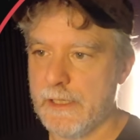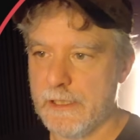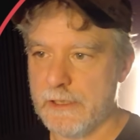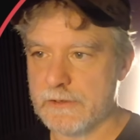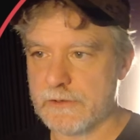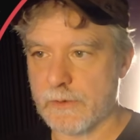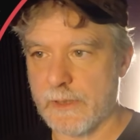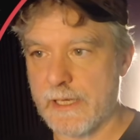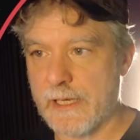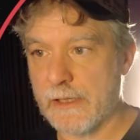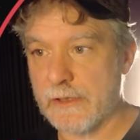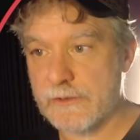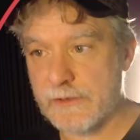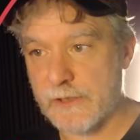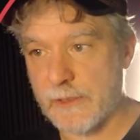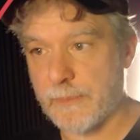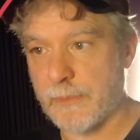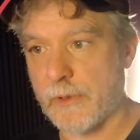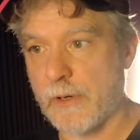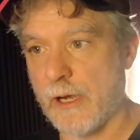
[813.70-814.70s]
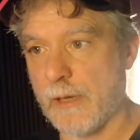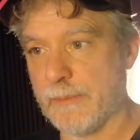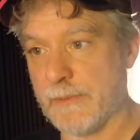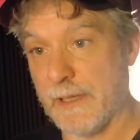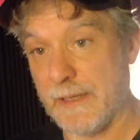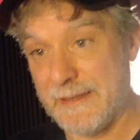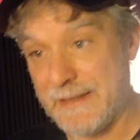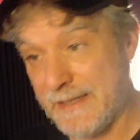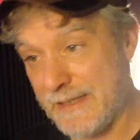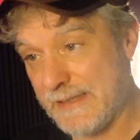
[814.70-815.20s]
So here's the
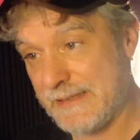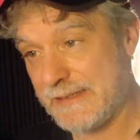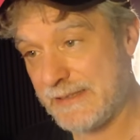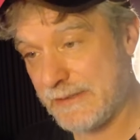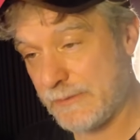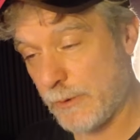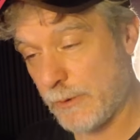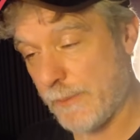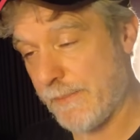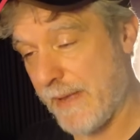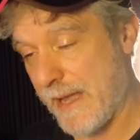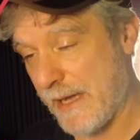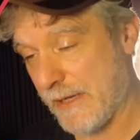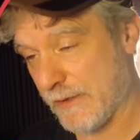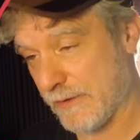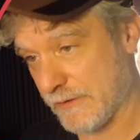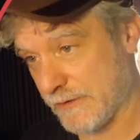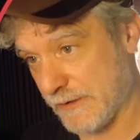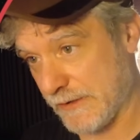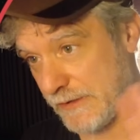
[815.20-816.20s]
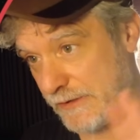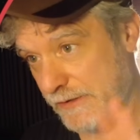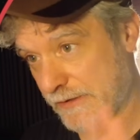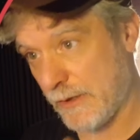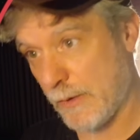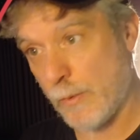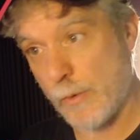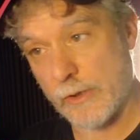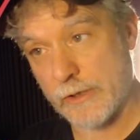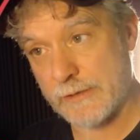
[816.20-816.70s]
prompt. This is what matters. This is
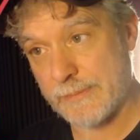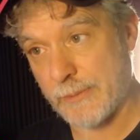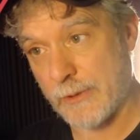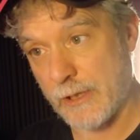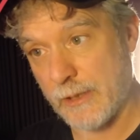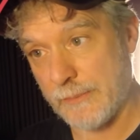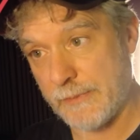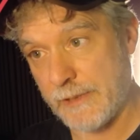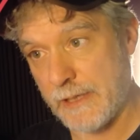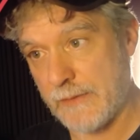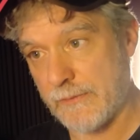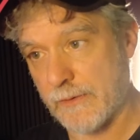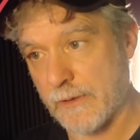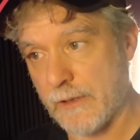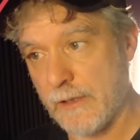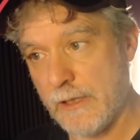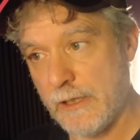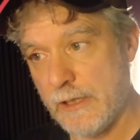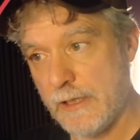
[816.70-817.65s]
the worst prompt ever.